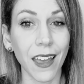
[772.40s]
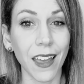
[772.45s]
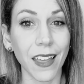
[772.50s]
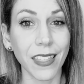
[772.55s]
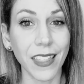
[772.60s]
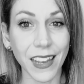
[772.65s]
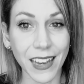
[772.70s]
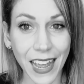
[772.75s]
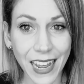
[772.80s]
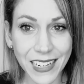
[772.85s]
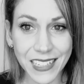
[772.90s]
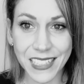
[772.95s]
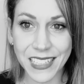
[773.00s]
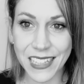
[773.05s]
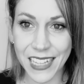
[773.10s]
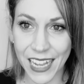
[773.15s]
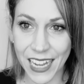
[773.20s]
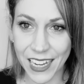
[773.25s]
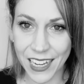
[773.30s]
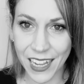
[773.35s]
The next
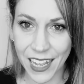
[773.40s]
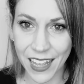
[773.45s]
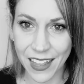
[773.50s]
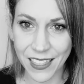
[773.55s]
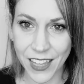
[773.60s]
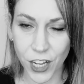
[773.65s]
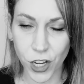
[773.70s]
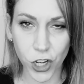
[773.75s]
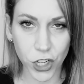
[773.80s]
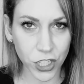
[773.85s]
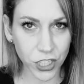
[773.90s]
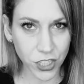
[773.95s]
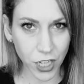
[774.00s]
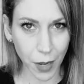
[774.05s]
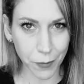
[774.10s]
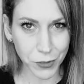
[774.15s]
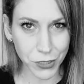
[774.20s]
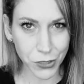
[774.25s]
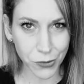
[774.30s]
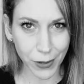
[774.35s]
thing that you're going to
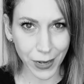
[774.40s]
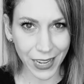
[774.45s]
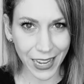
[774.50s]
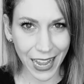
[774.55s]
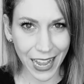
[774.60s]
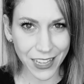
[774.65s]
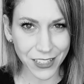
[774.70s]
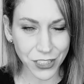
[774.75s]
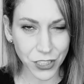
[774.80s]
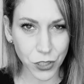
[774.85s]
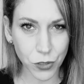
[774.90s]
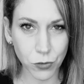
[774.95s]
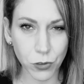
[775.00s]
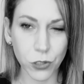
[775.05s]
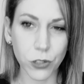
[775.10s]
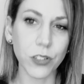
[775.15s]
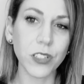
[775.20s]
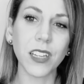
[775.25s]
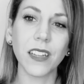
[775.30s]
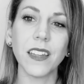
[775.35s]
stop doing as you
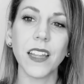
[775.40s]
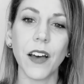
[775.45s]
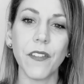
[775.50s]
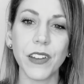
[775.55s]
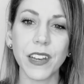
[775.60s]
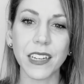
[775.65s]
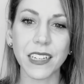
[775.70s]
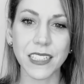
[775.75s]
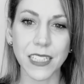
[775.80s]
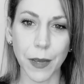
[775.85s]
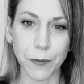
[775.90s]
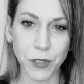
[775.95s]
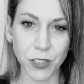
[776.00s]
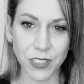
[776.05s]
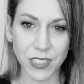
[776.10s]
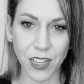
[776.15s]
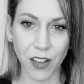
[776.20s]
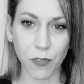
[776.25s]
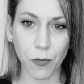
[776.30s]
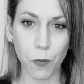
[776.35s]
learn to love and accept
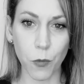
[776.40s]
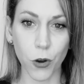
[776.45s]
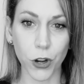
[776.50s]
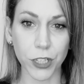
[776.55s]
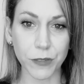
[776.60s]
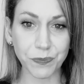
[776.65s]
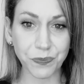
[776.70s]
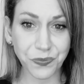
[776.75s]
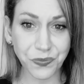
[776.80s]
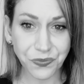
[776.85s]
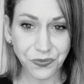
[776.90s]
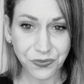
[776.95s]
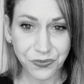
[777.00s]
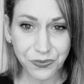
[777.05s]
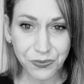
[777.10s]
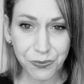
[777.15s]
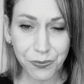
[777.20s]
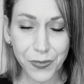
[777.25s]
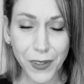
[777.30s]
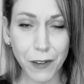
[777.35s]
yourself more,
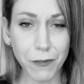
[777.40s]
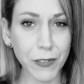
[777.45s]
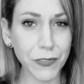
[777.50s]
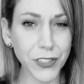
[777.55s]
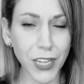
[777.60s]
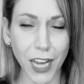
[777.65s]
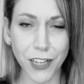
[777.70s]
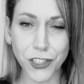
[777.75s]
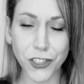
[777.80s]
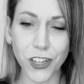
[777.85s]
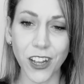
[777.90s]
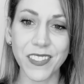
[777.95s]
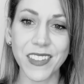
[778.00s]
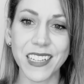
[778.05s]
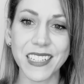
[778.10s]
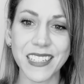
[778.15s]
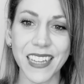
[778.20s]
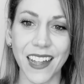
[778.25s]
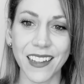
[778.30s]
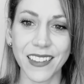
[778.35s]
we've touched on
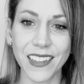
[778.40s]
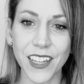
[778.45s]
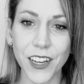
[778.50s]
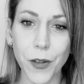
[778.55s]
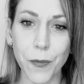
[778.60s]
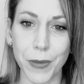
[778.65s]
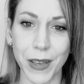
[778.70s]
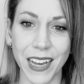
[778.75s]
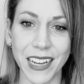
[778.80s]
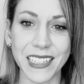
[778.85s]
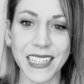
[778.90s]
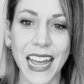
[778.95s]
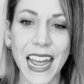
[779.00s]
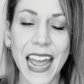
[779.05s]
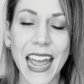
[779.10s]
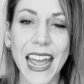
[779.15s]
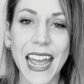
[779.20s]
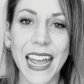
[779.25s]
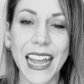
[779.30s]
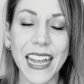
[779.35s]
this a little bit,
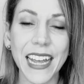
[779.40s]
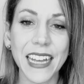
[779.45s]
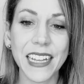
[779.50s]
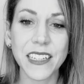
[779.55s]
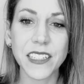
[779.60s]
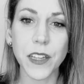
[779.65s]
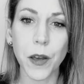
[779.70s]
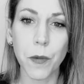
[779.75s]
is